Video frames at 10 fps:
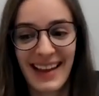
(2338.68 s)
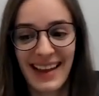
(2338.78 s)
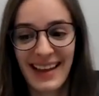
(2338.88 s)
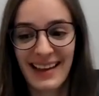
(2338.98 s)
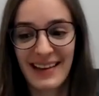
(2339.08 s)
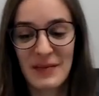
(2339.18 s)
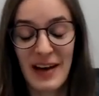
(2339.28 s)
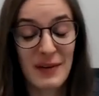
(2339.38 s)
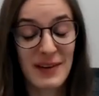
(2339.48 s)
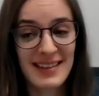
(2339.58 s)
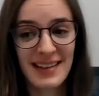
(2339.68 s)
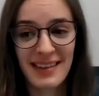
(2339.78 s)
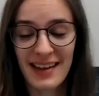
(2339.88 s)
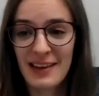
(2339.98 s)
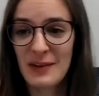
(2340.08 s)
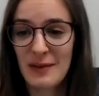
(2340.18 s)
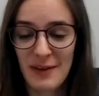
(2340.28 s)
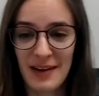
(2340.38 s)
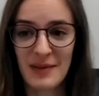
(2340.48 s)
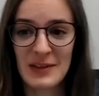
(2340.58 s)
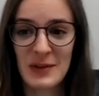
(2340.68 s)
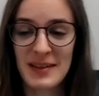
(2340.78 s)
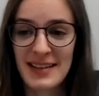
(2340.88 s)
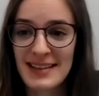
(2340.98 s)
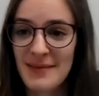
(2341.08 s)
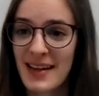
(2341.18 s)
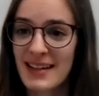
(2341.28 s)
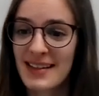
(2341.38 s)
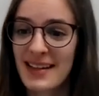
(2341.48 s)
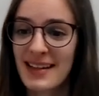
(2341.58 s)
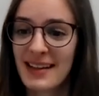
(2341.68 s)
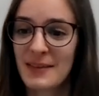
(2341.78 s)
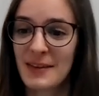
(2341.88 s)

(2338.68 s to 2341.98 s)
I wanted to thank you all very much for participating